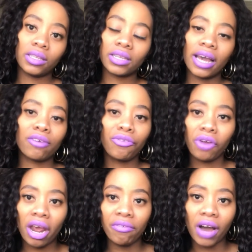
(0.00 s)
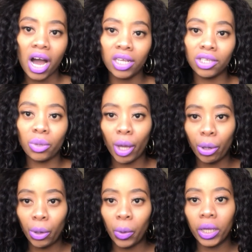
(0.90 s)
It's like free advice. You
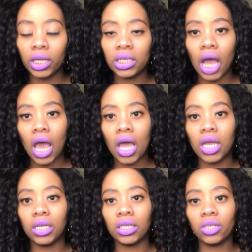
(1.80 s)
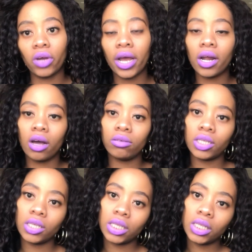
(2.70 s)
can do it and try it out
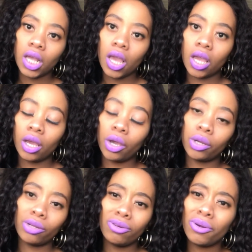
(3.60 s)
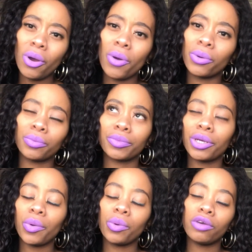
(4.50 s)
and see. Could you don't know?
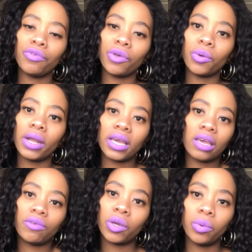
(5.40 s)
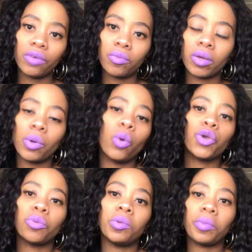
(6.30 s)
It could work for you. Like if it could work for me, we're all
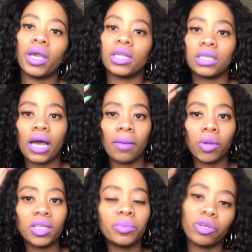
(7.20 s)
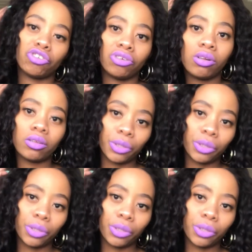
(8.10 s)
human beings, and I'm not special.